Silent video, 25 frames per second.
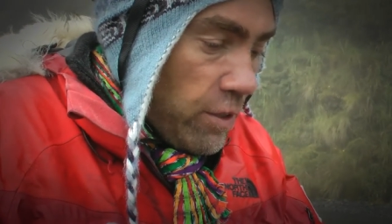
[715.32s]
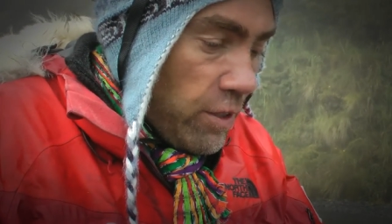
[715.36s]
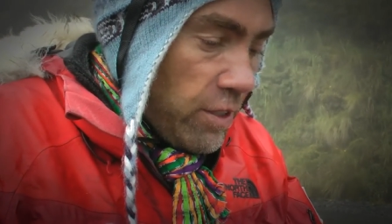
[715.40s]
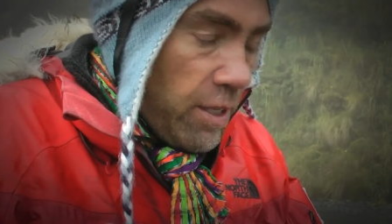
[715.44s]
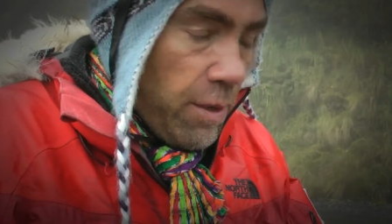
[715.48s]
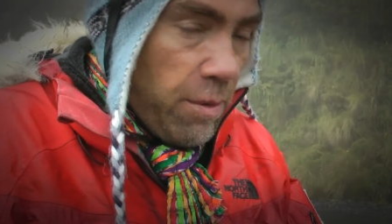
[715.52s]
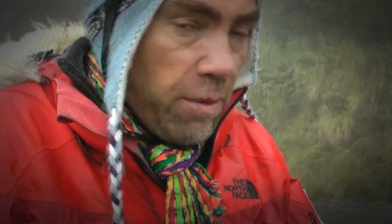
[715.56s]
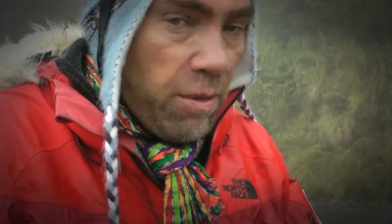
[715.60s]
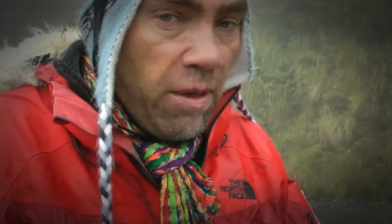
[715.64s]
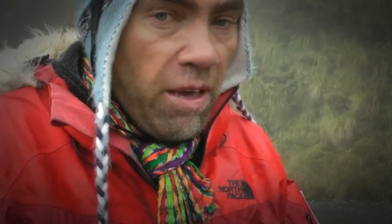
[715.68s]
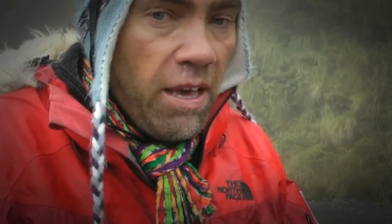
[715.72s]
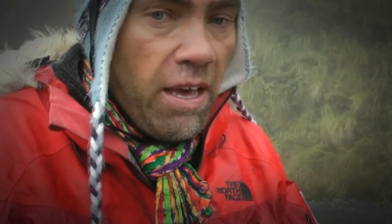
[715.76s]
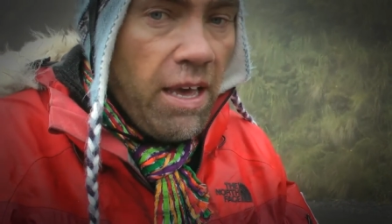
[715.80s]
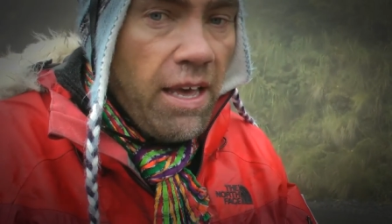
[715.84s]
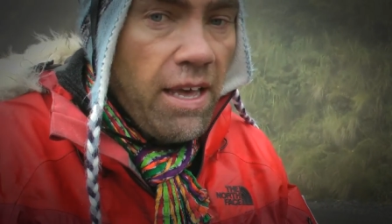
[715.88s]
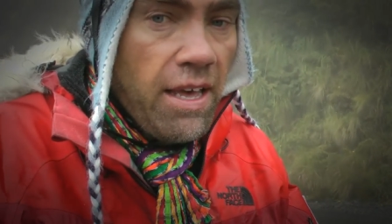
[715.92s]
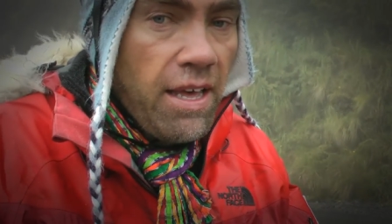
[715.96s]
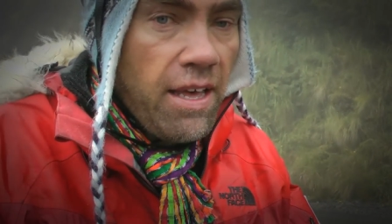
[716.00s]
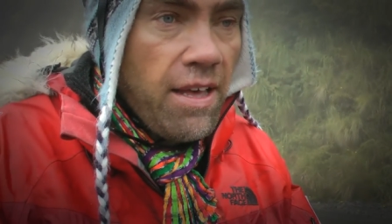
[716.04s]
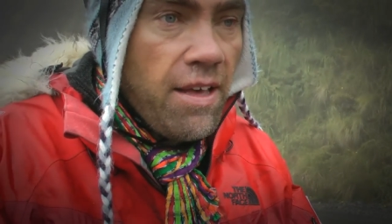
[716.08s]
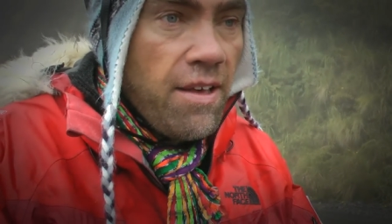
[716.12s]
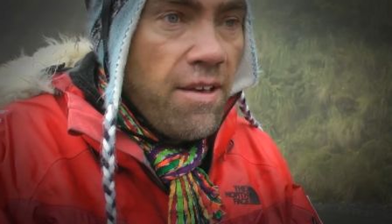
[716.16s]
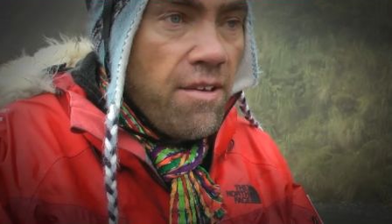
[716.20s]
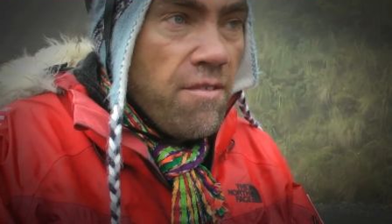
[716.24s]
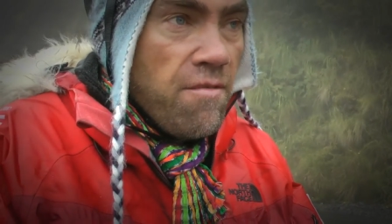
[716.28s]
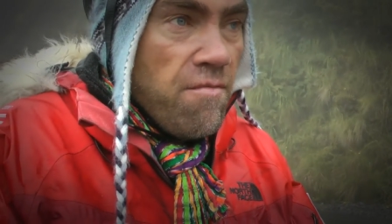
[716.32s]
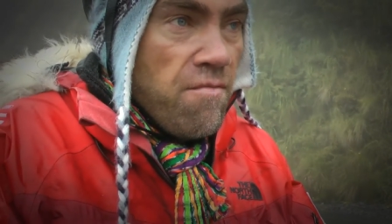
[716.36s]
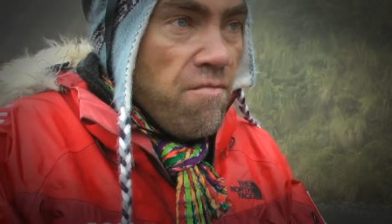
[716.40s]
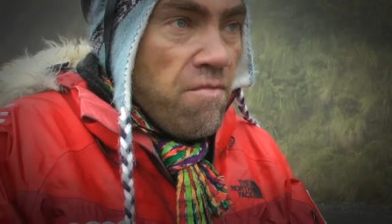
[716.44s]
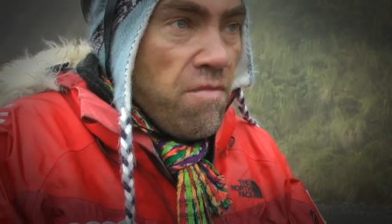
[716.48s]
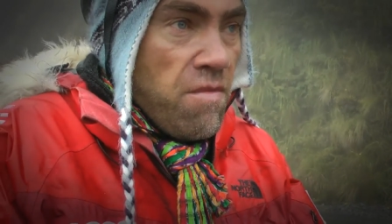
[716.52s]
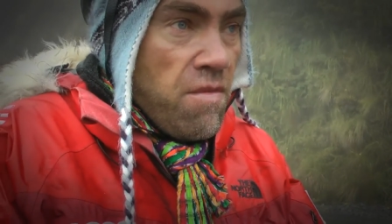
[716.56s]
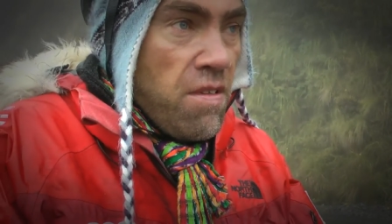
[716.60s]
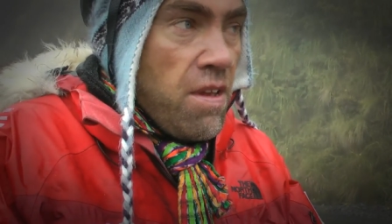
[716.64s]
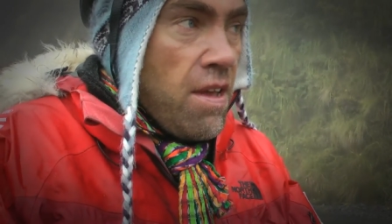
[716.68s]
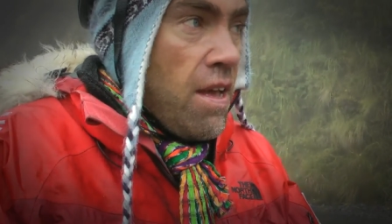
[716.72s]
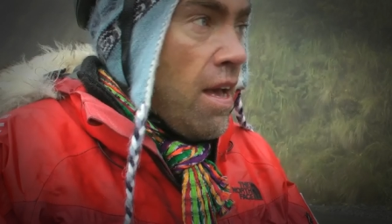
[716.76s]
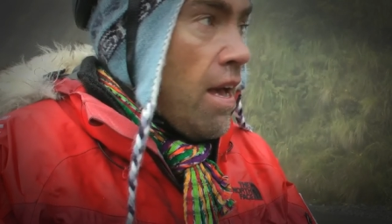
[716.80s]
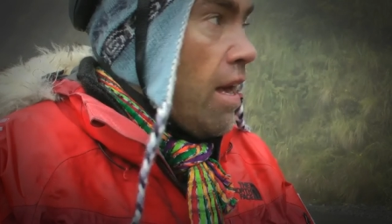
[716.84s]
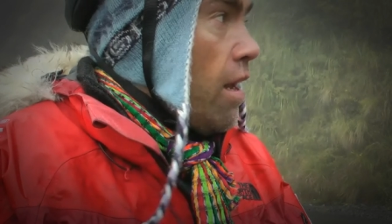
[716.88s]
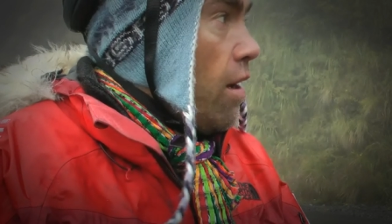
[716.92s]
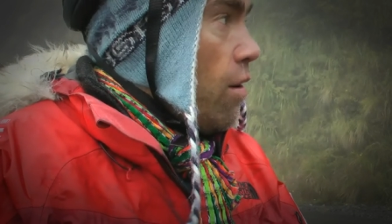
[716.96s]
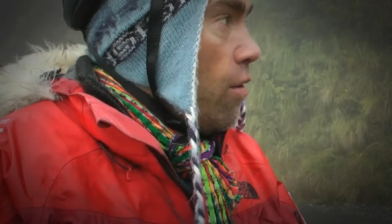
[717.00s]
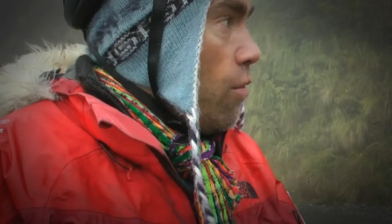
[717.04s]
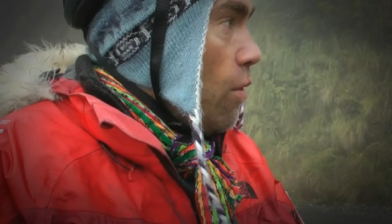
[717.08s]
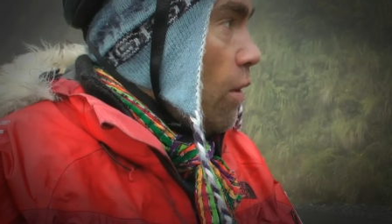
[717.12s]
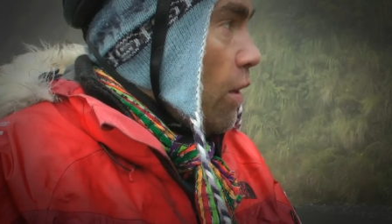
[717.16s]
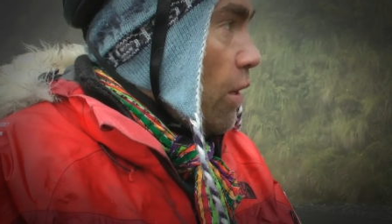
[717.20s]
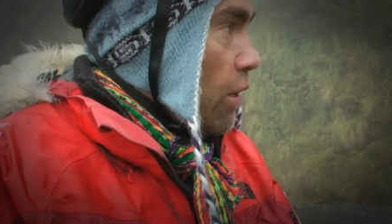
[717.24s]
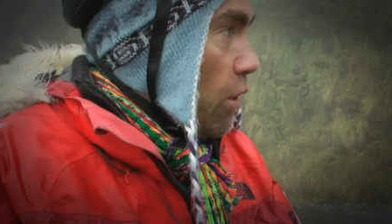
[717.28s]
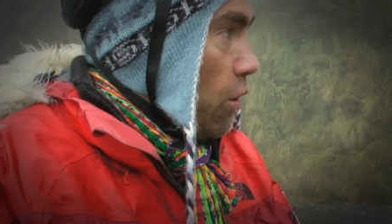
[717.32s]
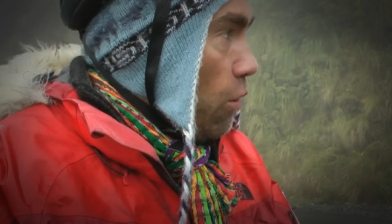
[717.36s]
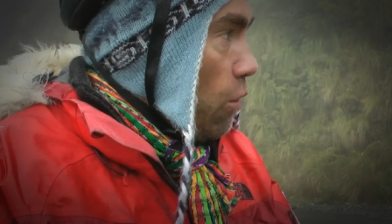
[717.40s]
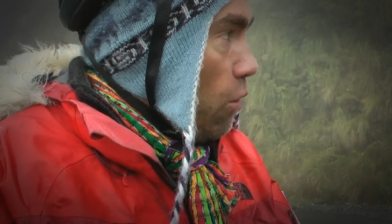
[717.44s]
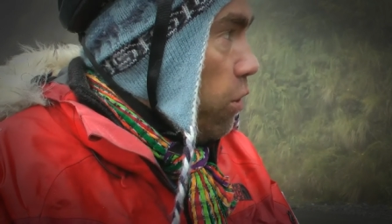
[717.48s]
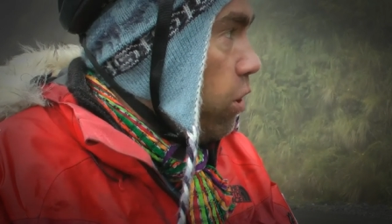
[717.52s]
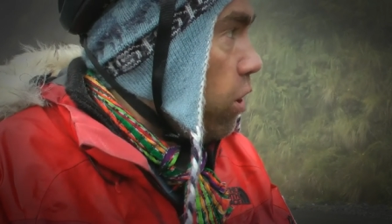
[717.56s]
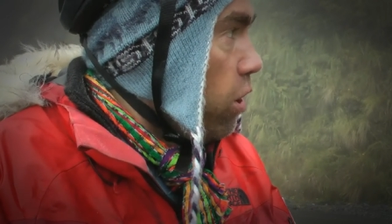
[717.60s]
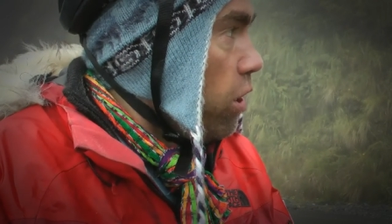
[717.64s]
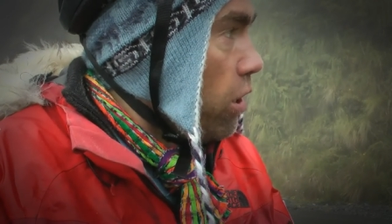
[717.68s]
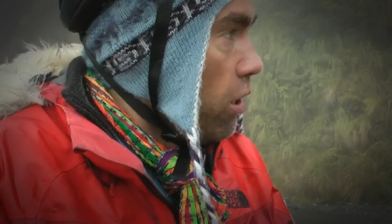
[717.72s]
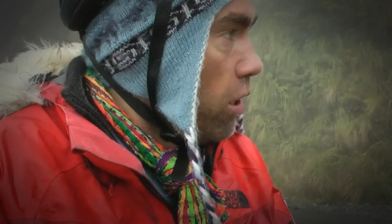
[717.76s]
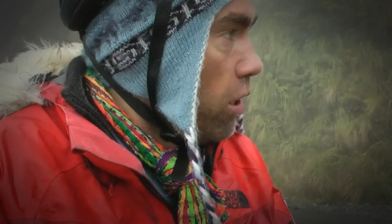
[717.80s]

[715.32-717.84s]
something. And really cold.